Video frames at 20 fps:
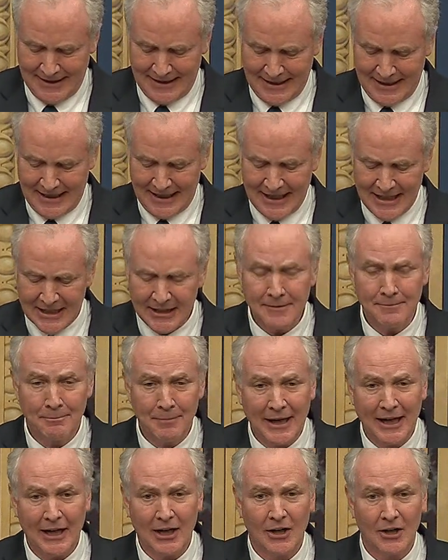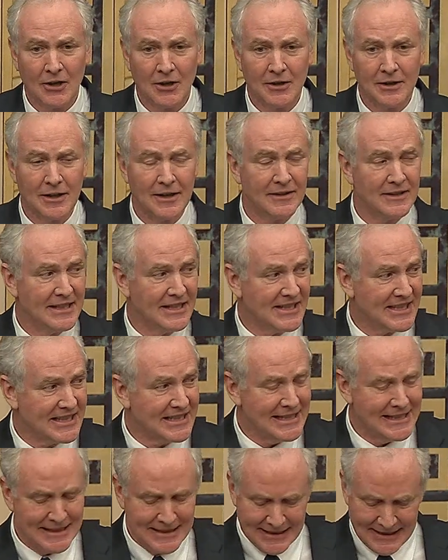he compared the
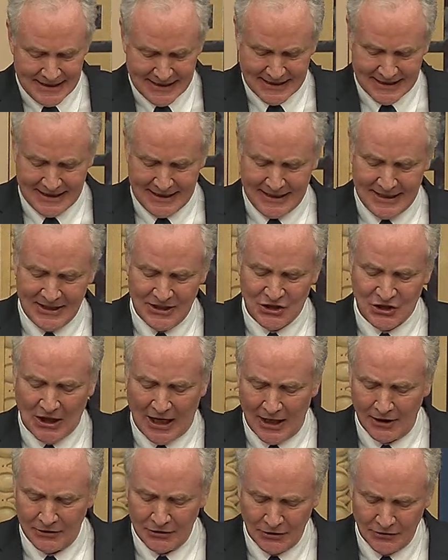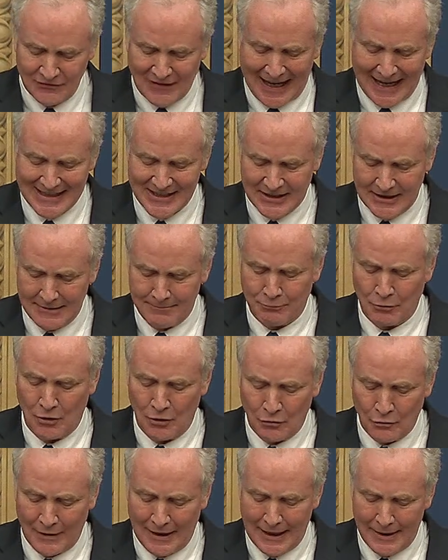CDC's childhood vaccine
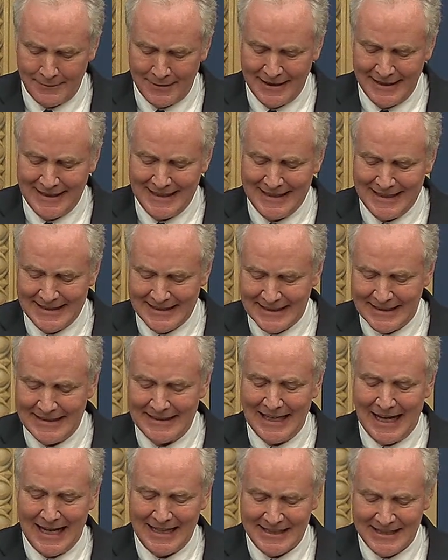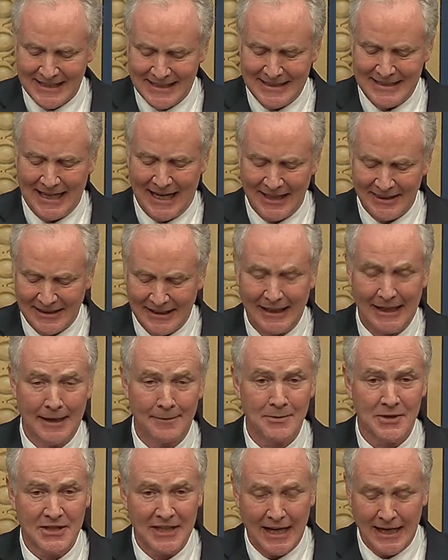program to Nazi death
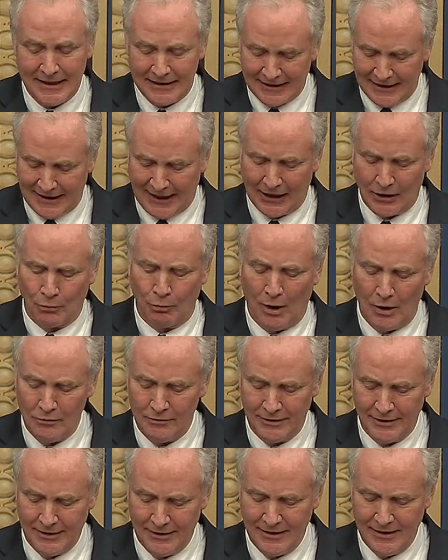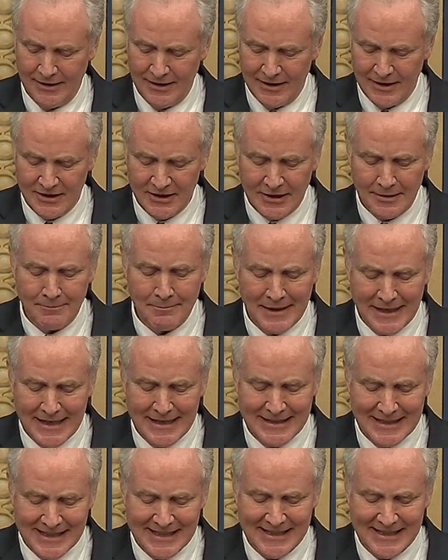camps, saying, and I quote, "To me, this